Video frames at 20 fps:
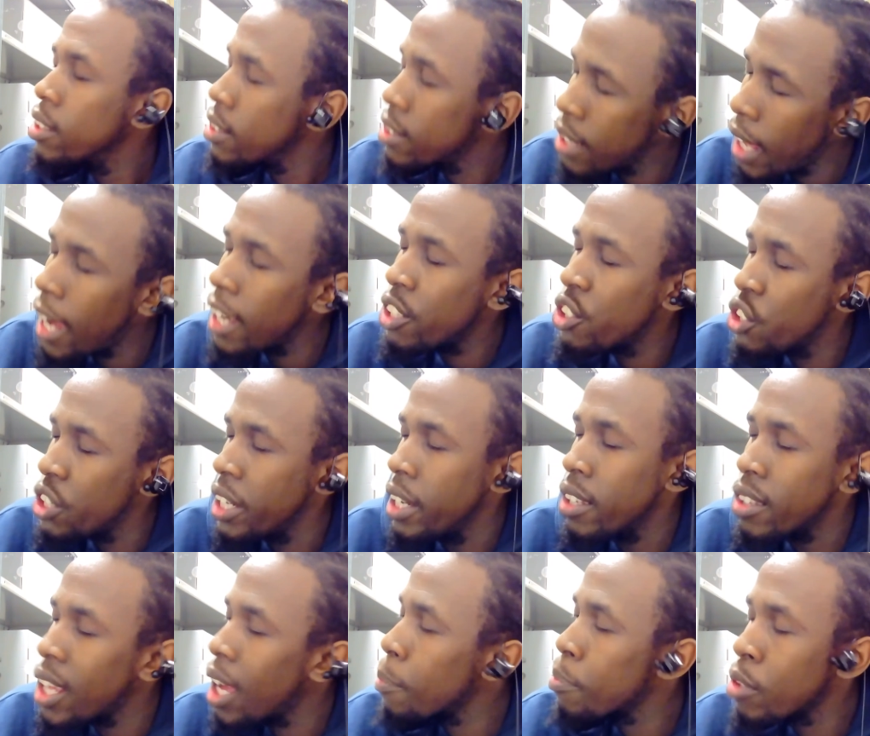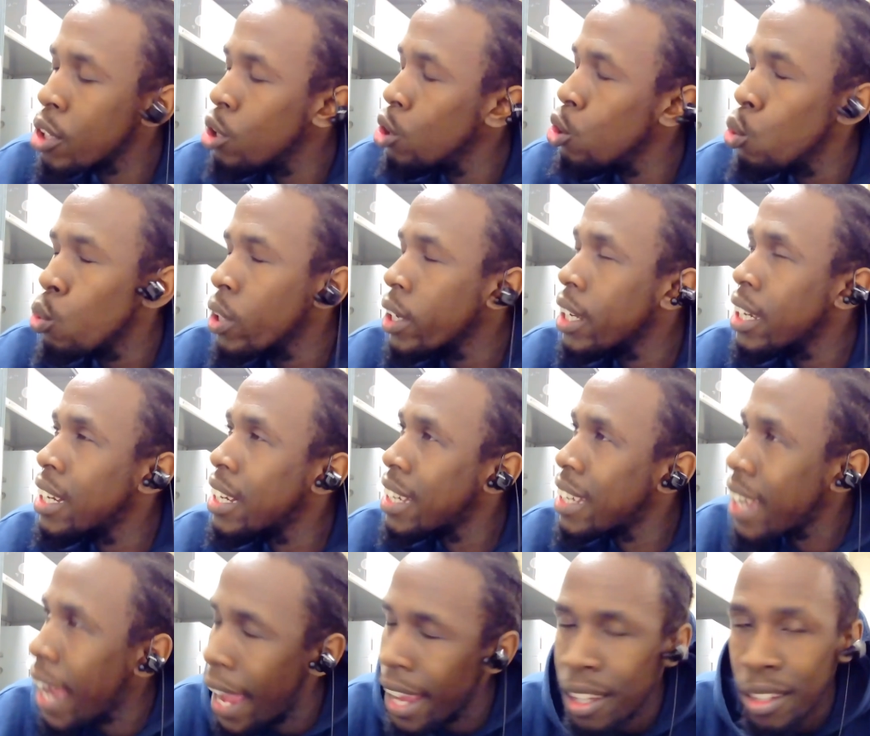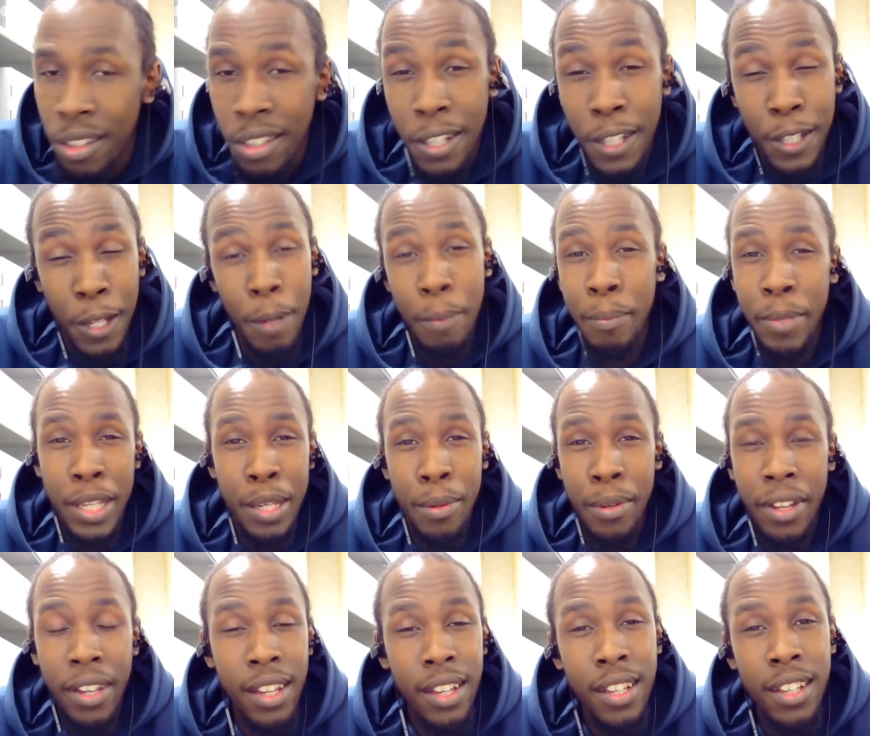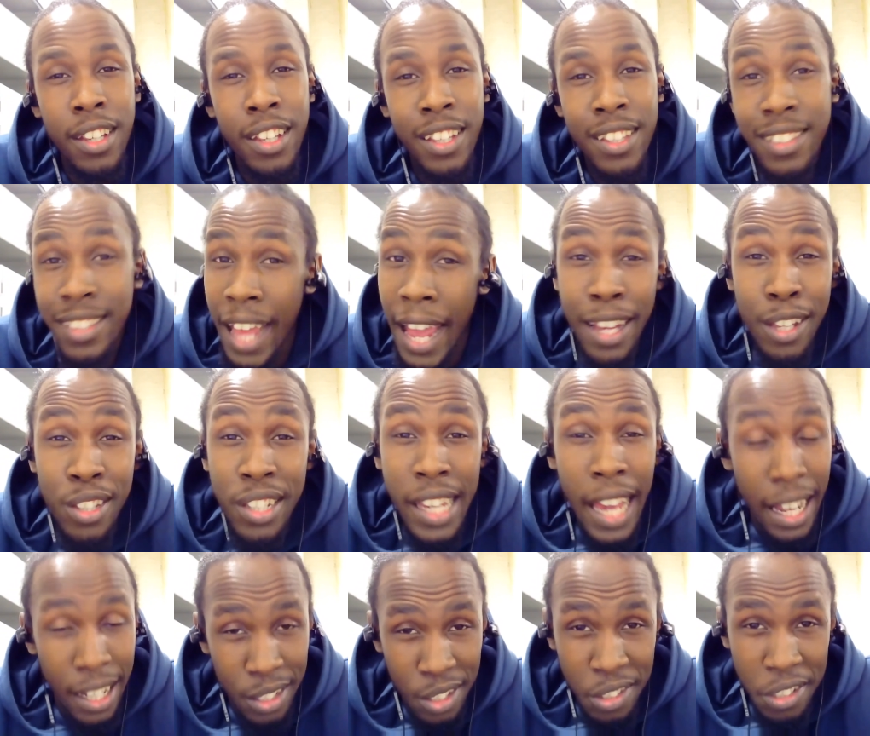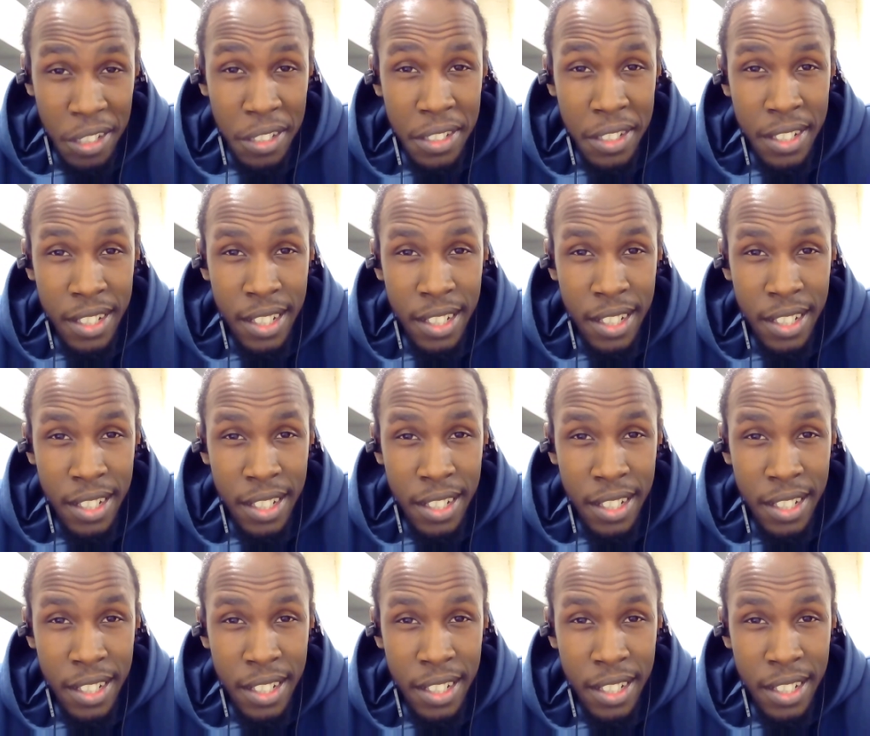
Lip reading: That shit is absolute gangster to me. That is gangster.